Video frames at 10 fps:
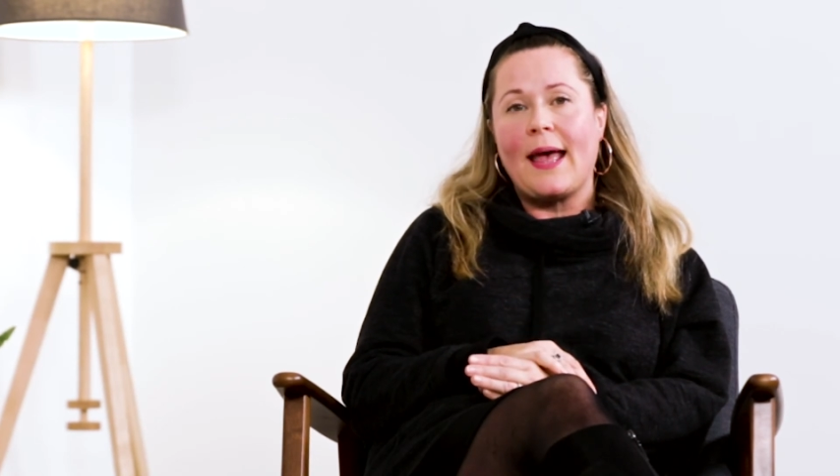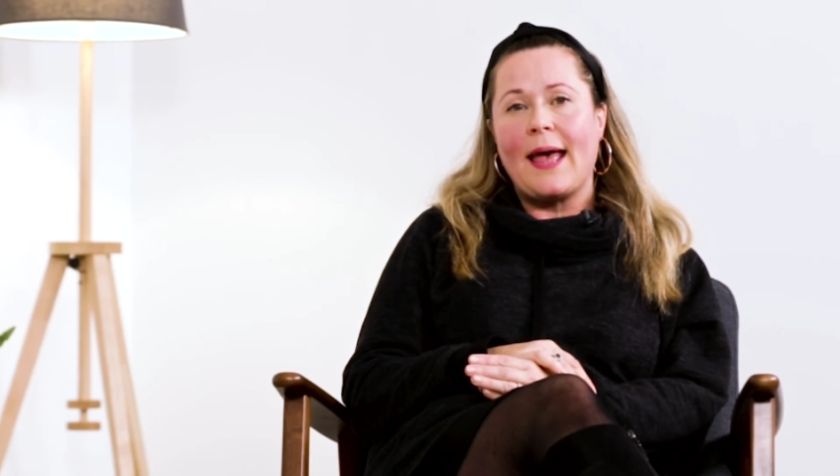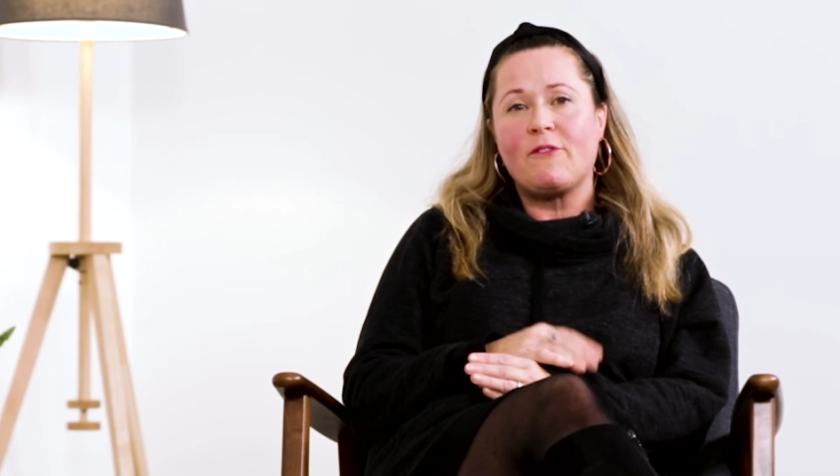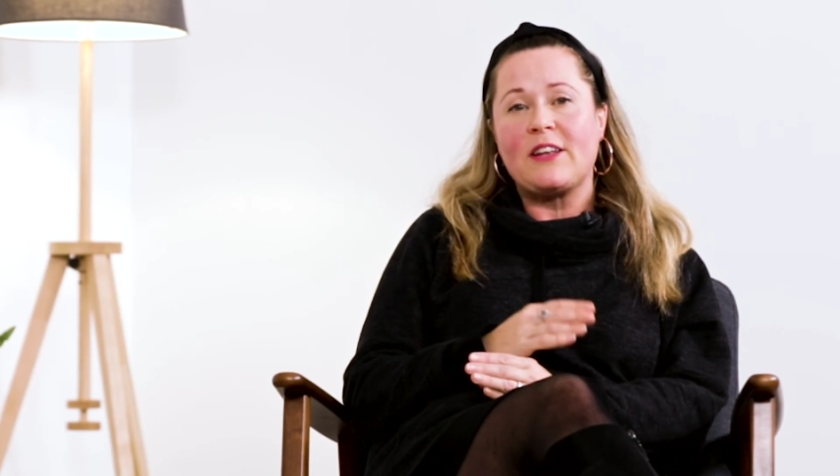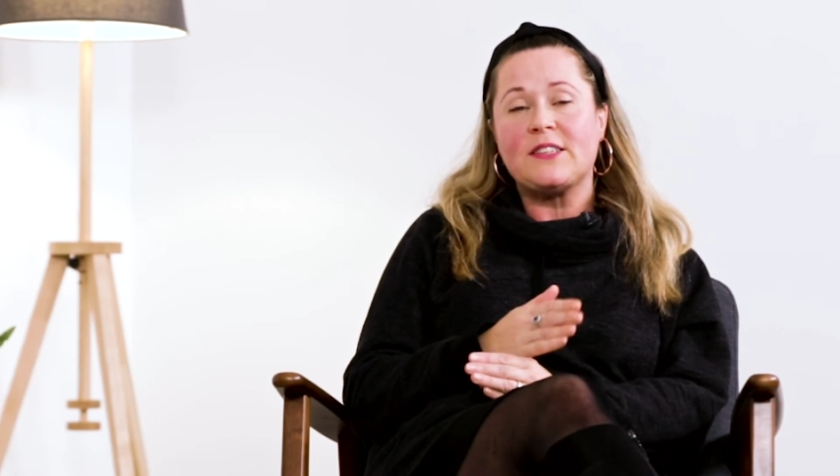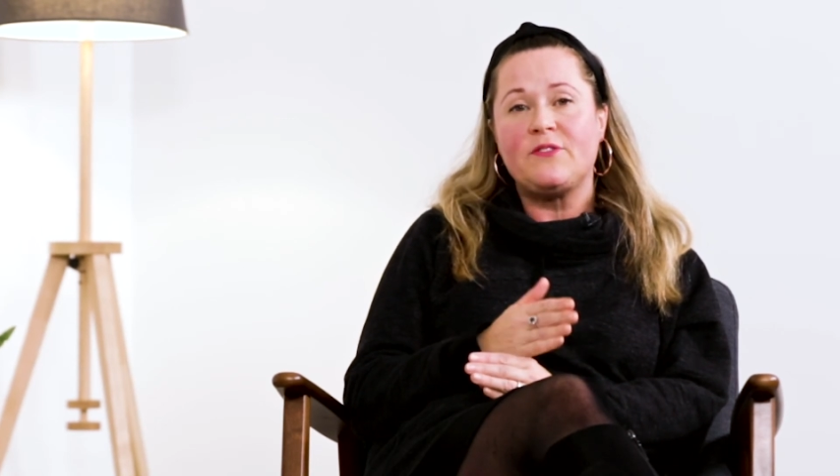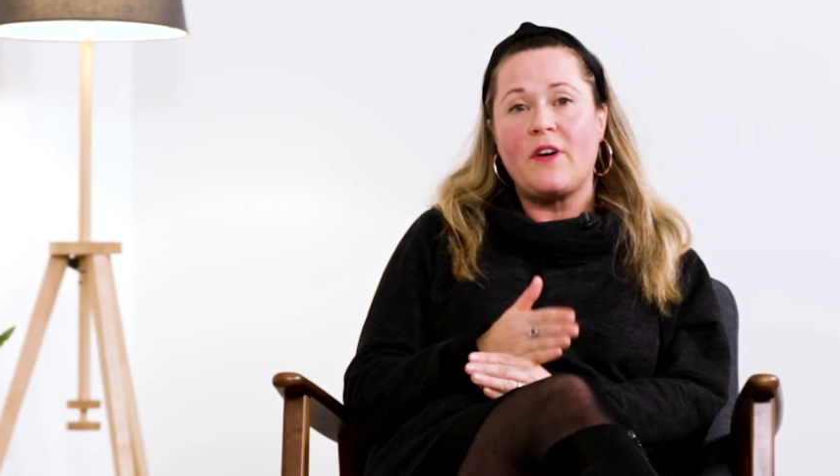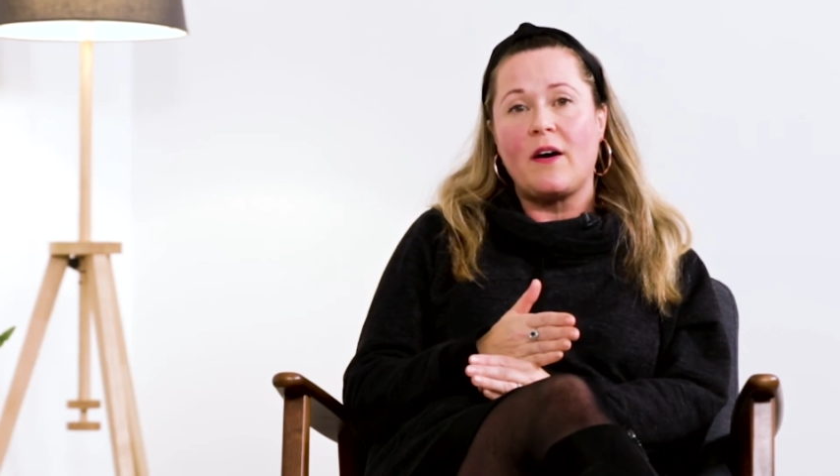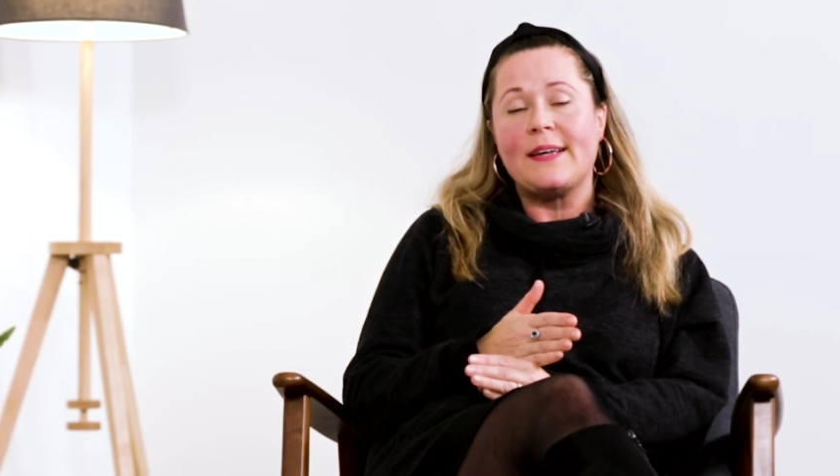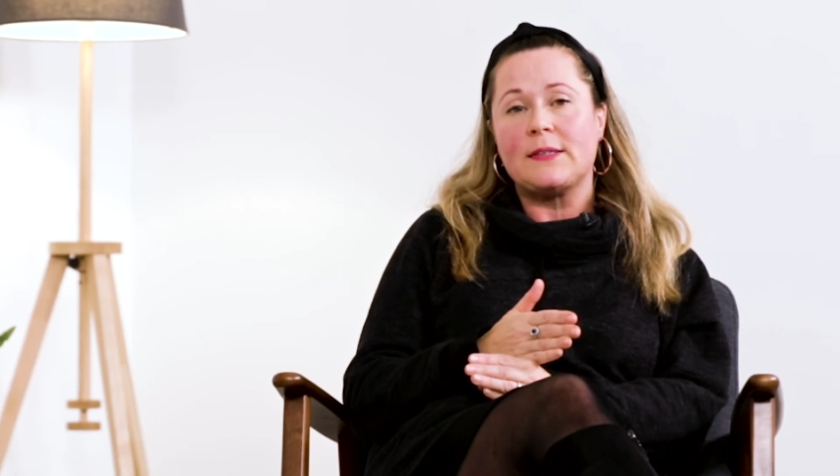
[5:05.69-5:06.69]
having to
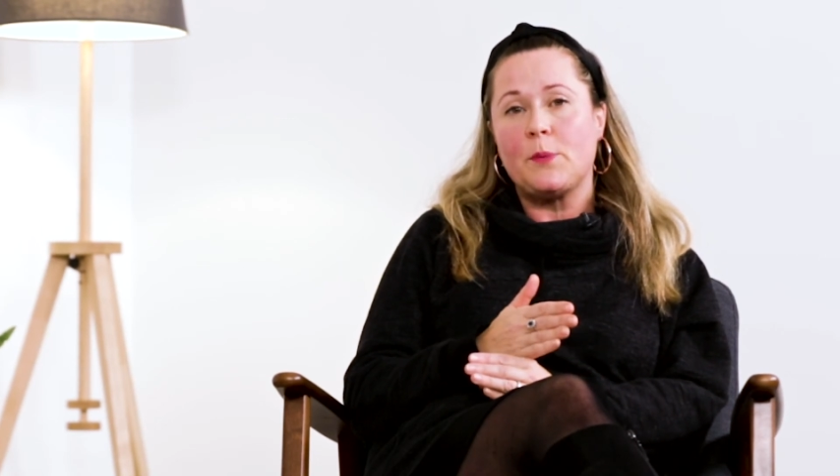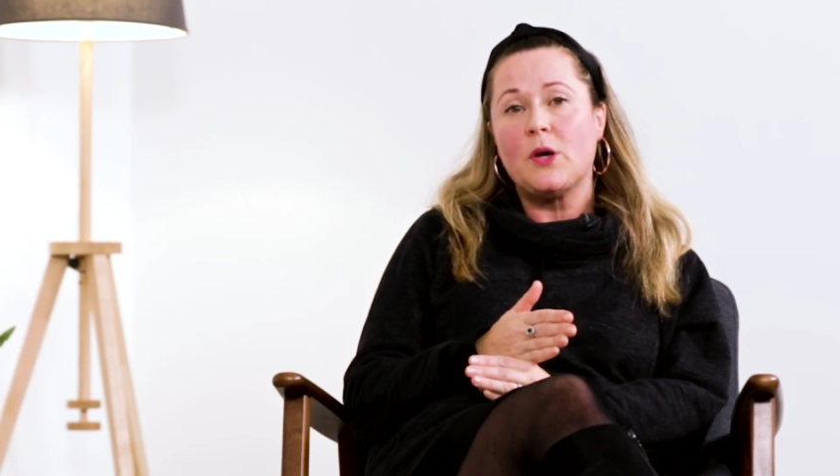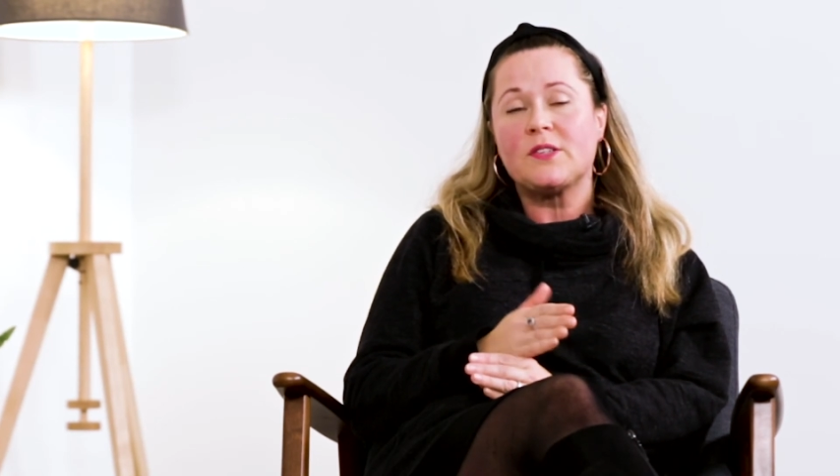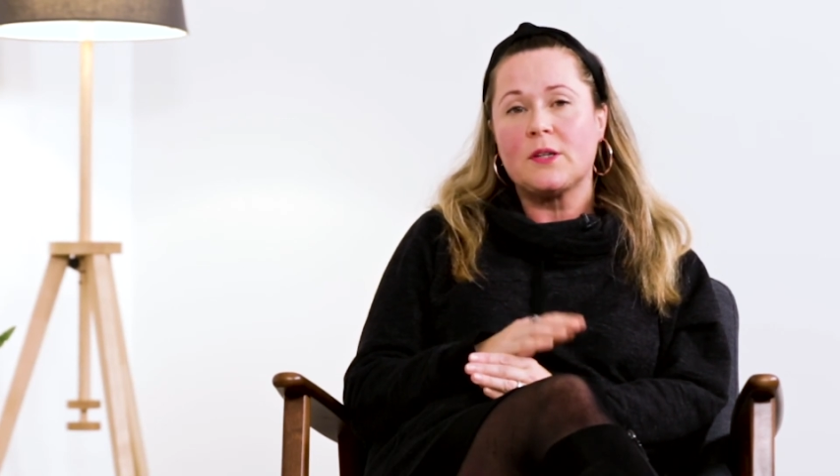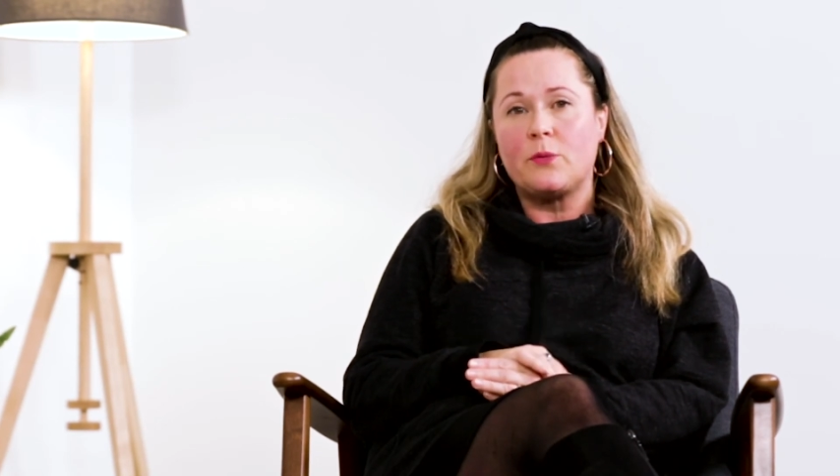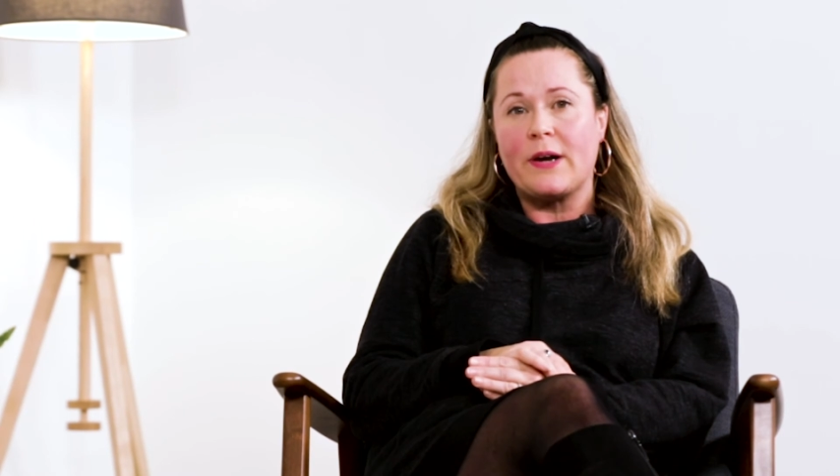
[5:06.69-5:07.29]
find a personal